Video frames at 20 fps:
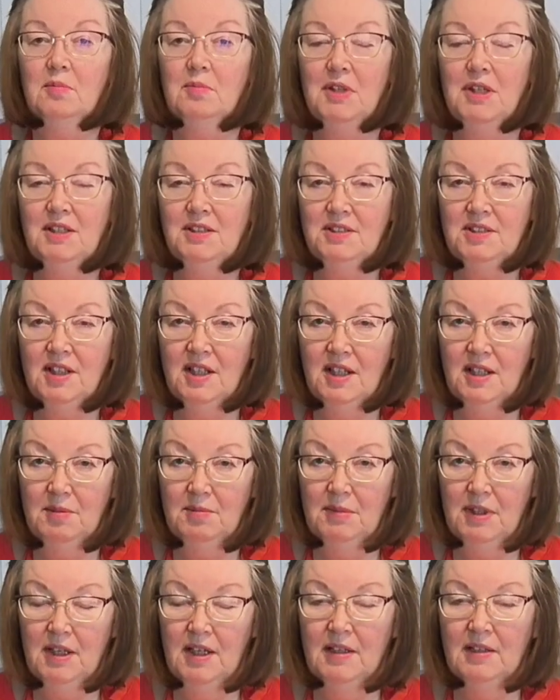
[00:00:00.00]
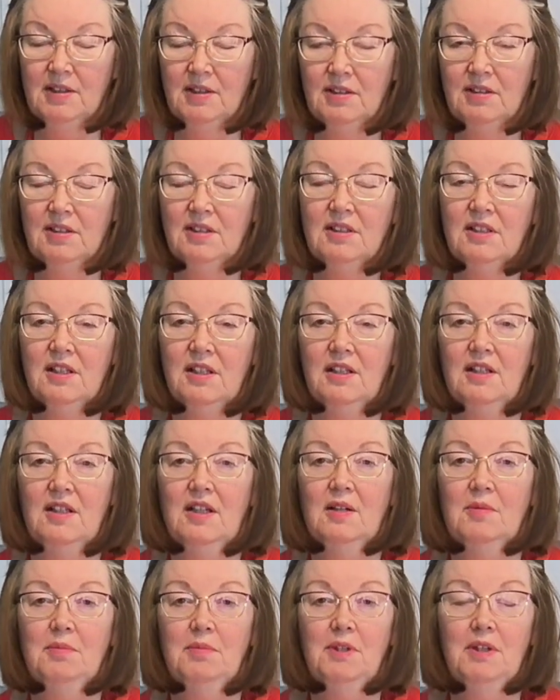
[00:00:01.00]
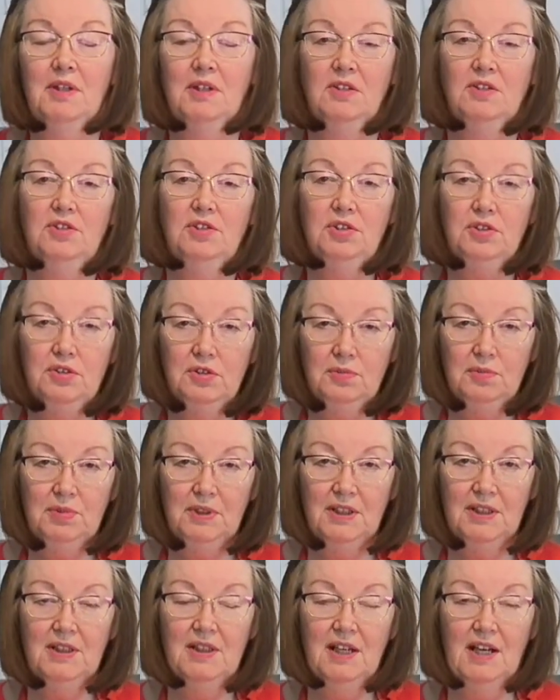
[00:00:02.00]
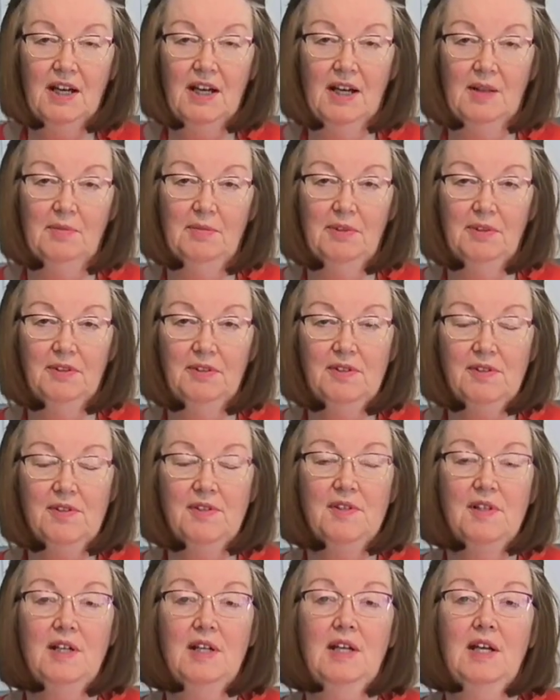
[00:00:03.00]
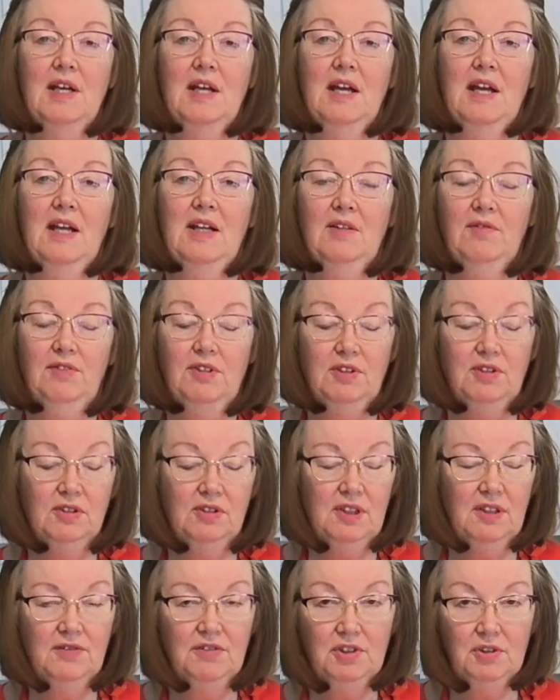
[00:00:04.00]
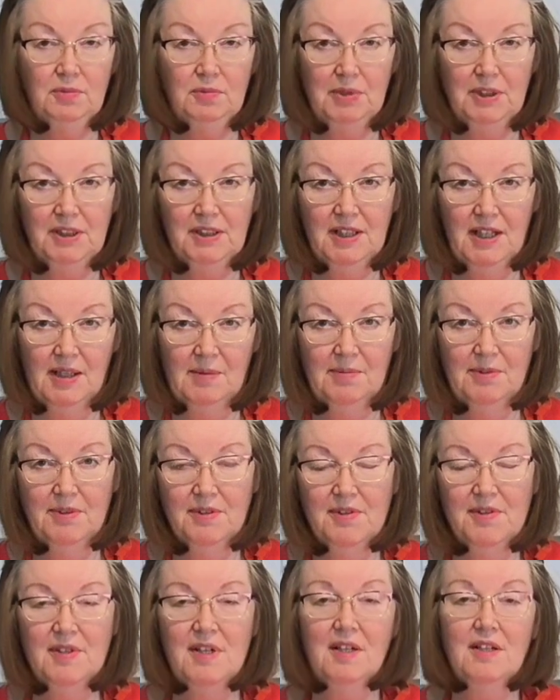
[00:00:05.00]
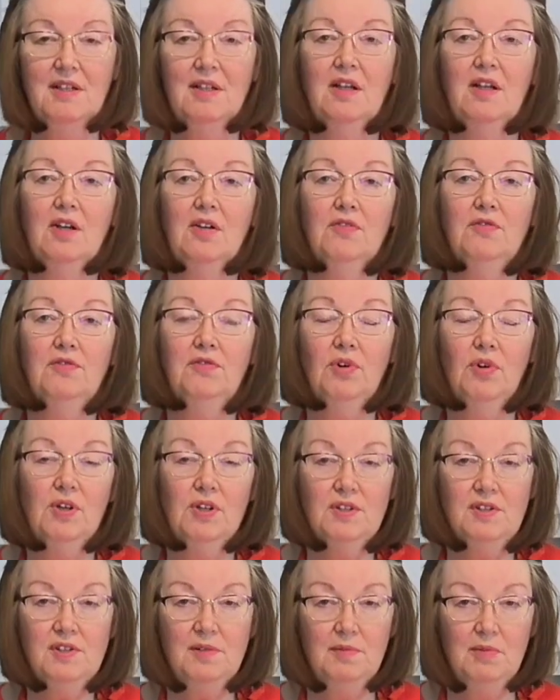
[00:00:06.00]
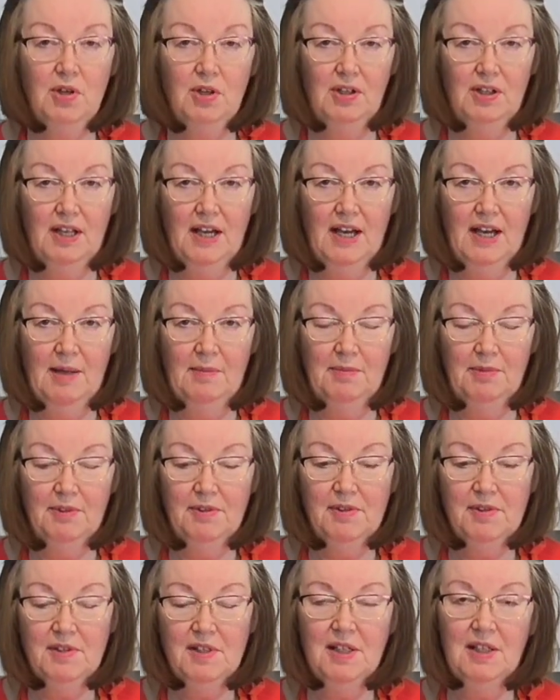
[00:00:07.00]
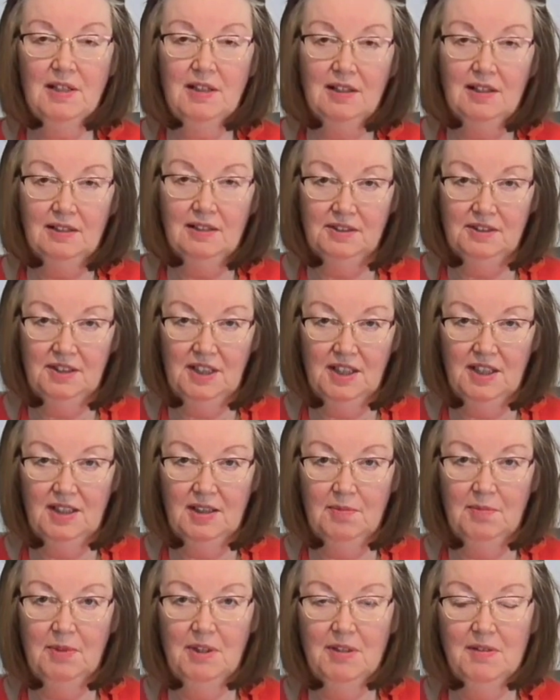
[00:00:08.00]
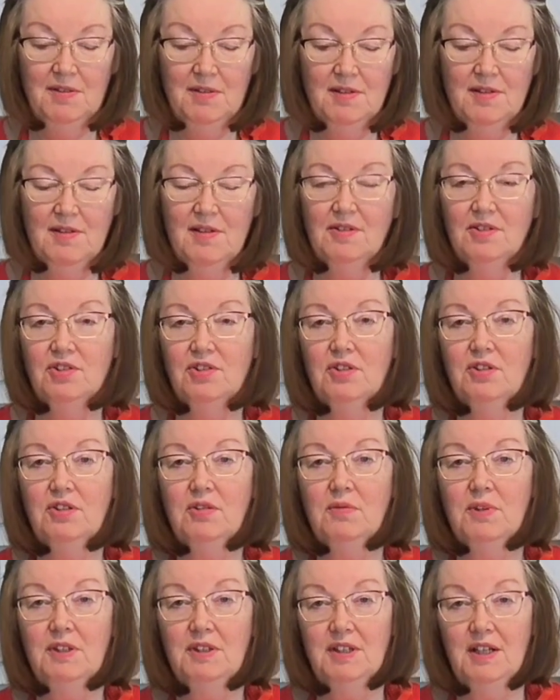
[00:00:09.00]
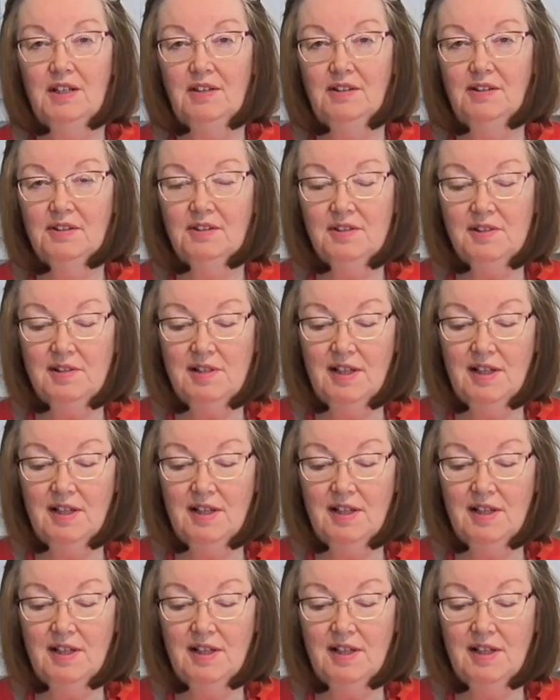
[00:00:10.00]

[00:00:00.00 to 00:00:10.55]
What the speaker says: meantime, I'm going to cut up 2 big apples, and if you don't have 2 big apples, then 4 small apples in little tiny pieces. I'll show you what that looks